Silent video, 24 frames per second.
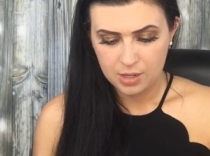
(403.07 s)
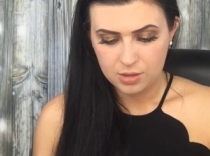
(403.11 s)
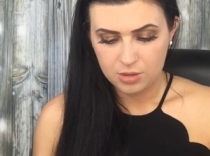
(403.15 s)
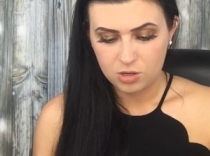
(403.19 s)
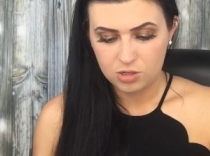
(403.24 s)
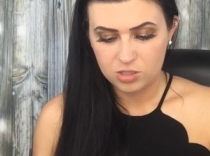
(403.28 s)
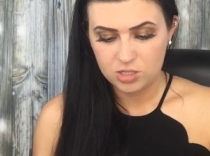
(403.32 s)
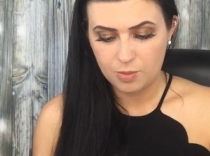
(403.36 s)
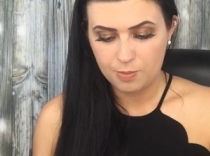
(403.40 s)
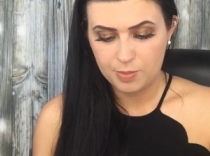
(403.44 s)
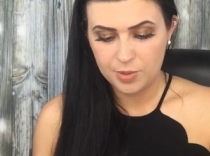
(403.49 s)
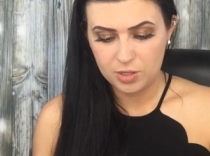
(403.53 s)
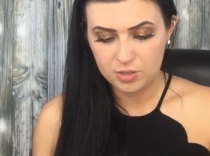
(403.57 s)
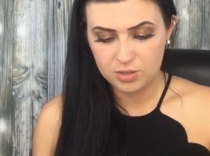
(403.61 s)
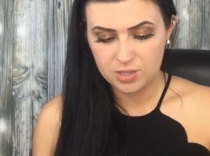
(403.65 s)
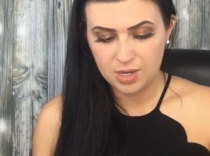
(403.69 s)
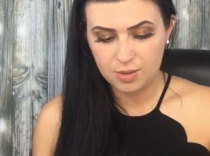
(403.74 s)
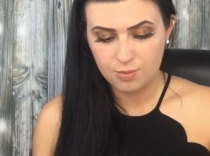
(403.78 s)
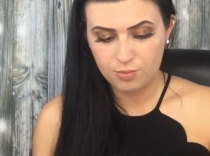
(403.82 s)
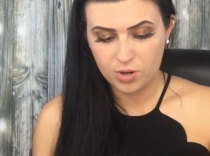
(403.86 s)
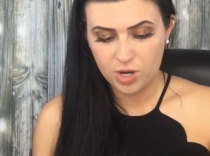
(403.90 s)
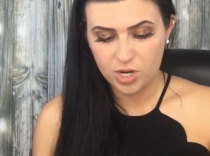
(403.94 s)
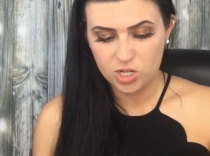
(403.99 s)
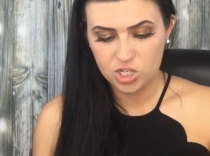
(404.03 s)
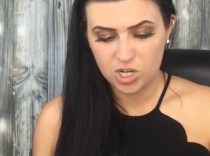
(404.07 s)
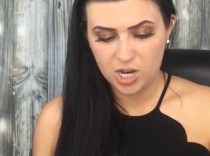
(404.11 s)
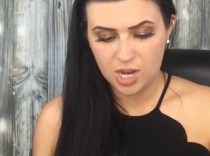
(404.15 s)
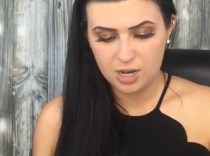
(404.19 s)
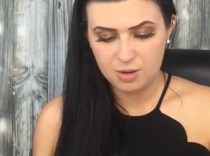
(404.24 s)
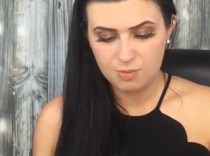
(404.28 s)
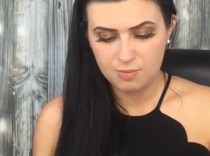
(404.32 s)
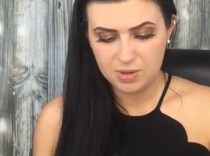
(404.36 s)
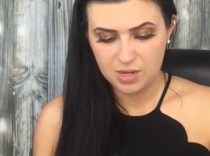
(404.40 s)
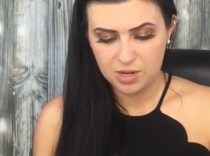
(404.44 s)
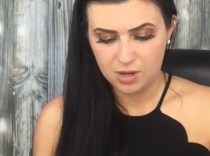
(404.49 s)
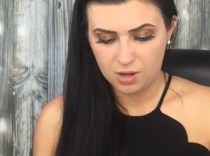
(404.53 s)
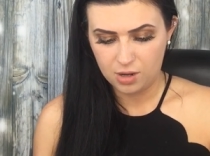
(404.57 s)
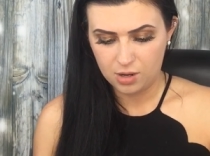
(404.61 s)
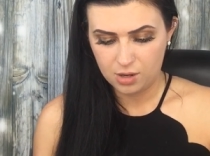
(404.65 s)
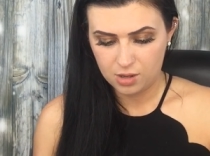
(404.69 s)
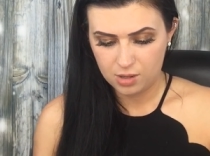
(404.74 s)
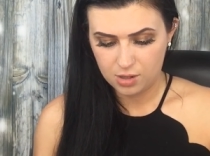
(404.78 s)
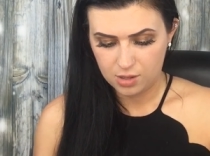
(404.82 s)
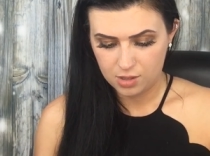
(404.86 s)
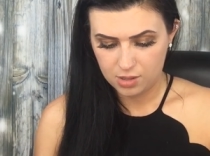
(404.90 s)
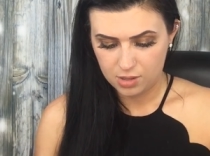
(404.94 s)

There's a built-in brush and mirror.